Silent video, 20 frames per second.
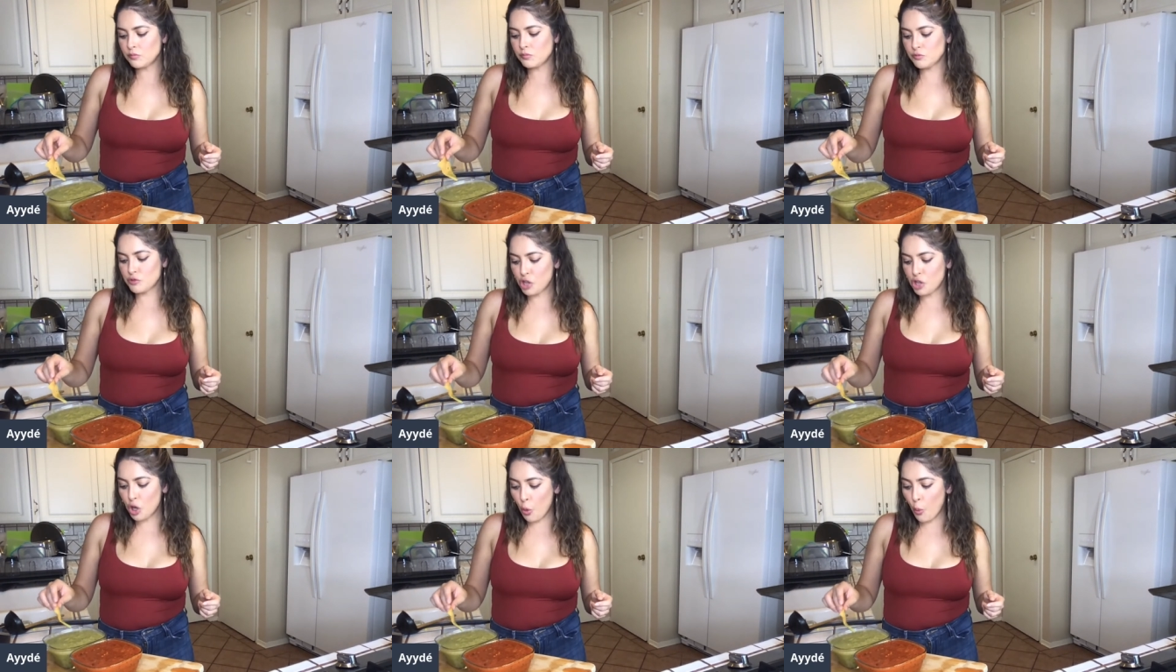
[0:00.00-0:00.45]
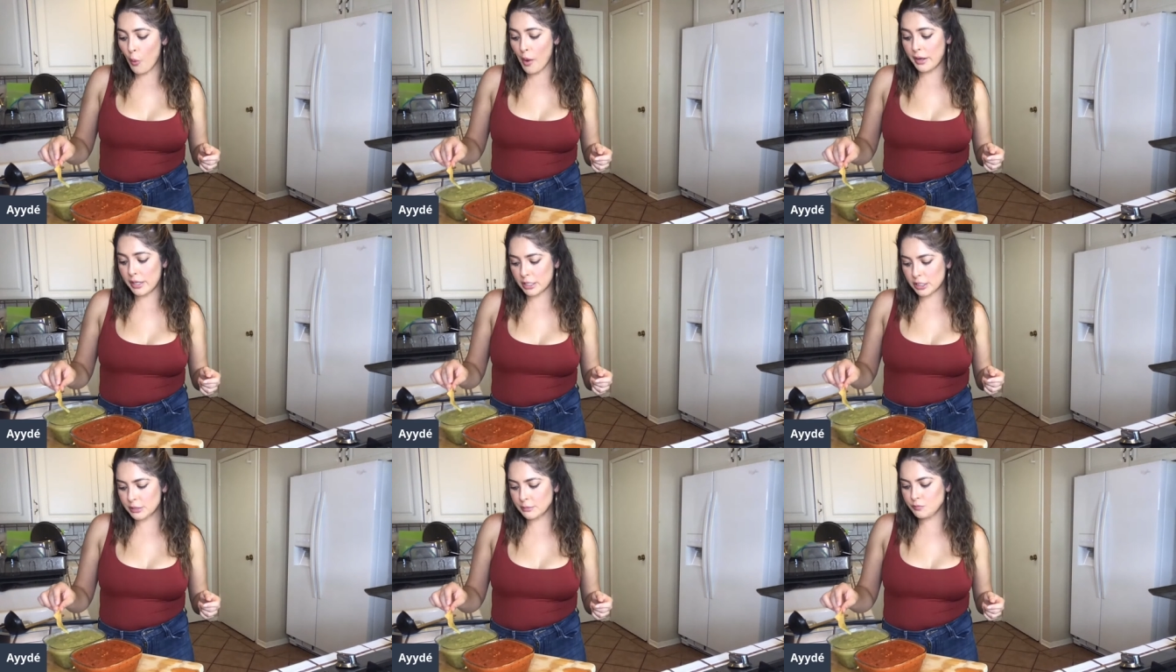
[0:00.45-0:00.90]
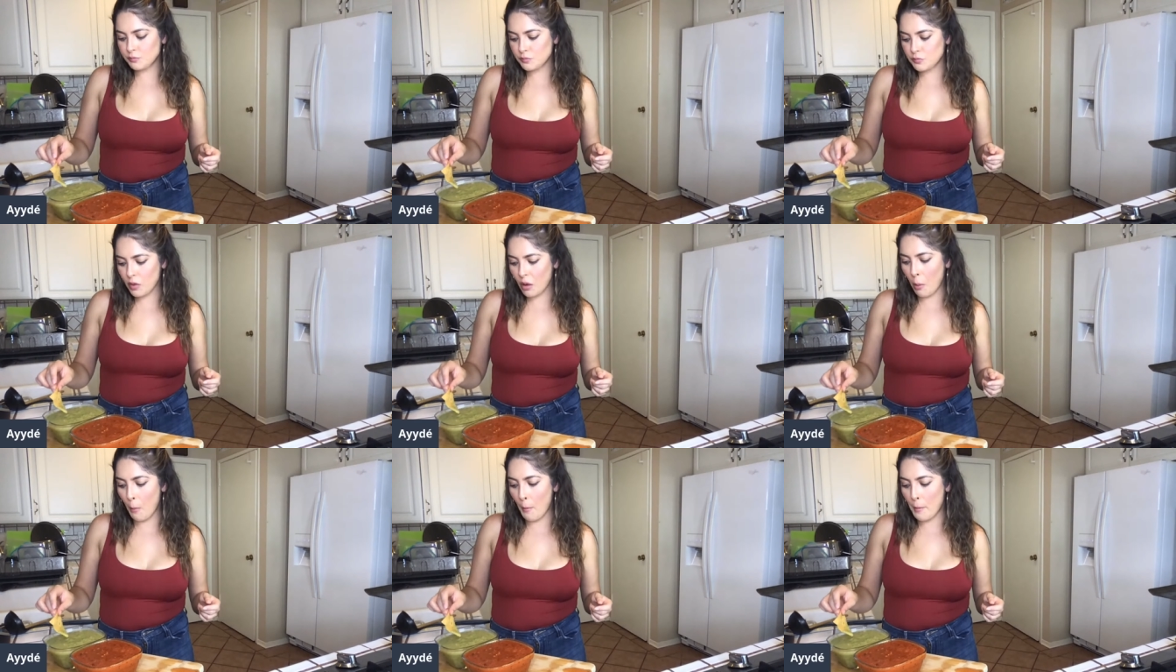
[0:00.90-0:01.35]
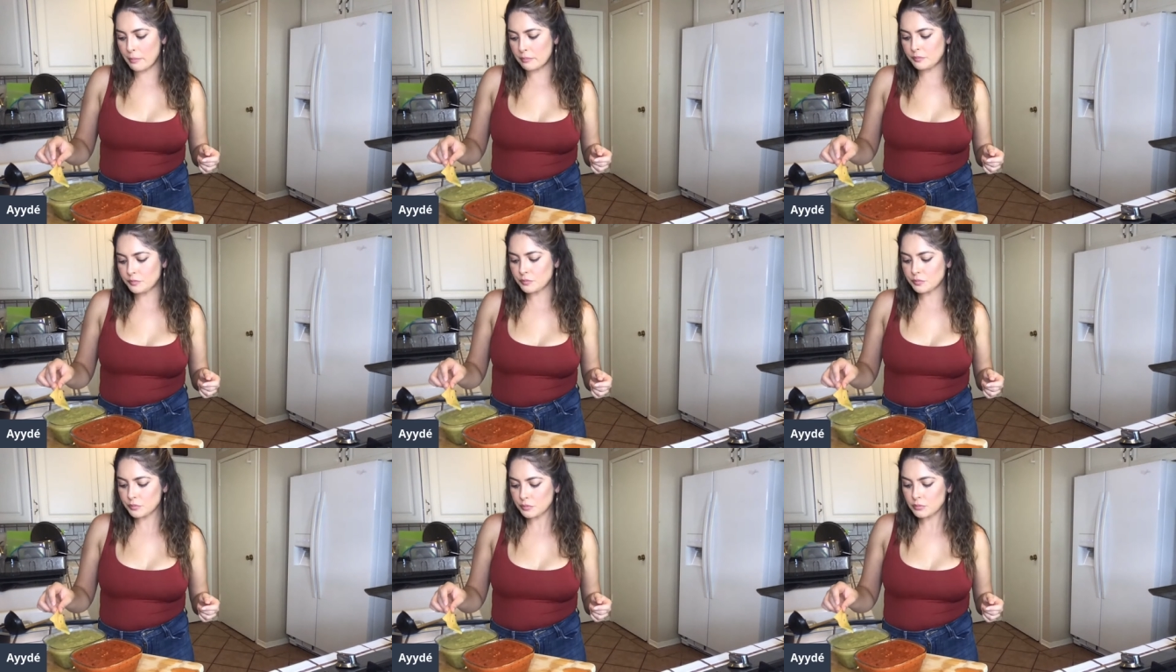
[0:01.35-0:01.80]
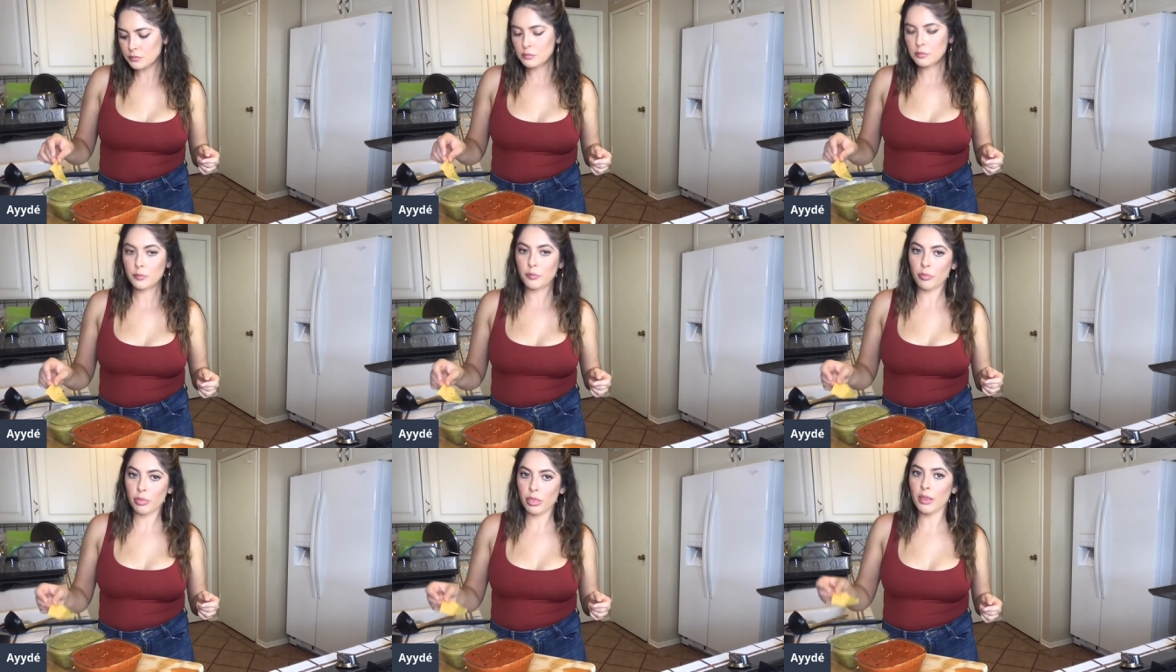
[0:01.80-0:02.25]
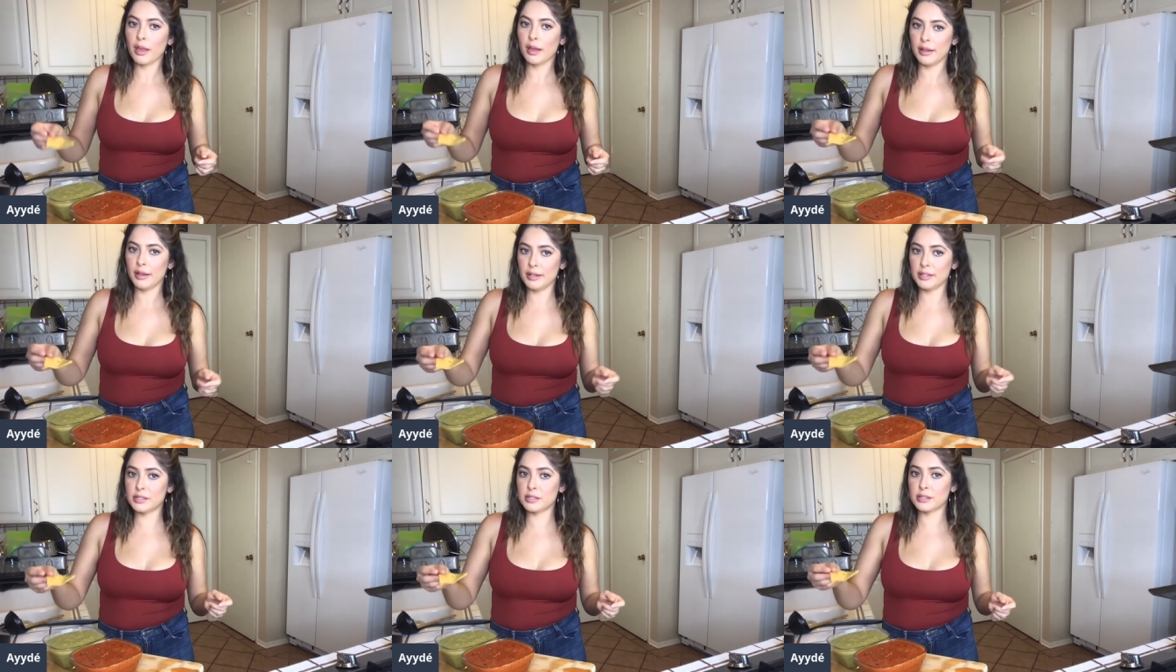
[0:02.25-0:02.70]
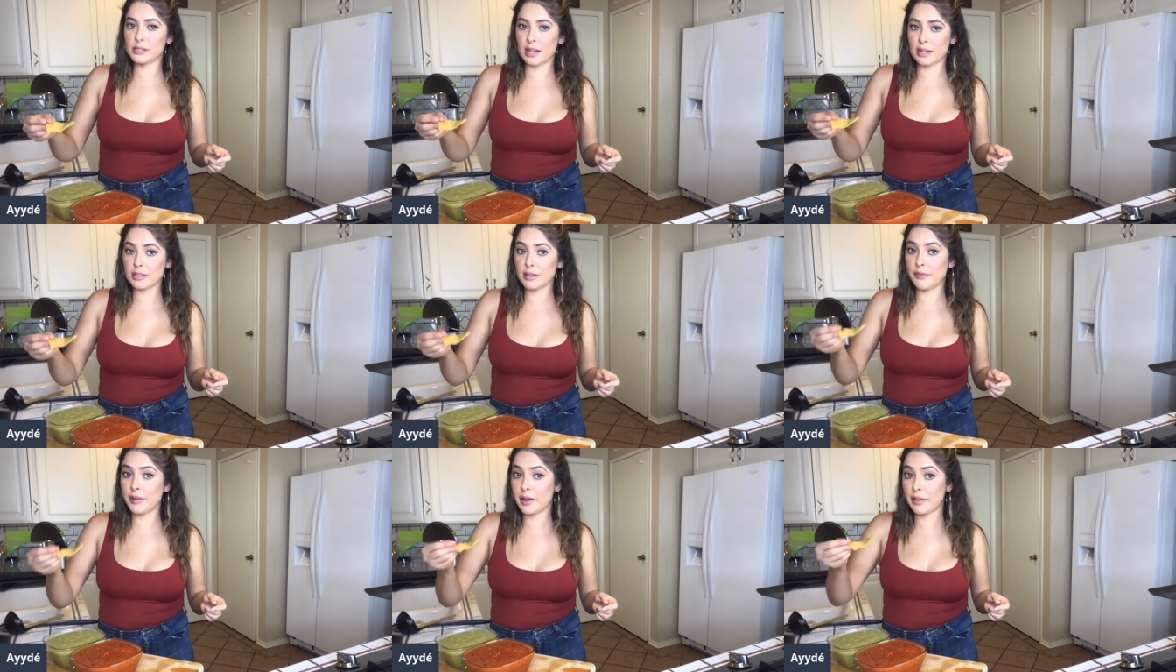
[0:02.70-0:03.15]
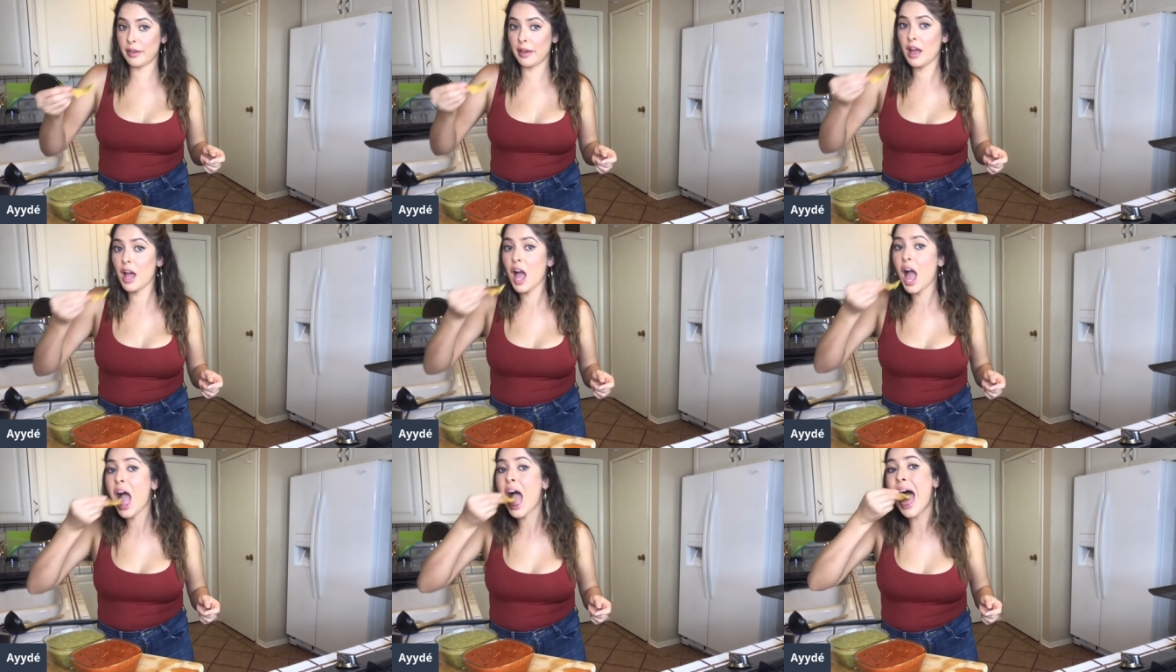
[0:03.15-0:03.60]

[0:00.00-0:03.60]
the winner is salsa verde.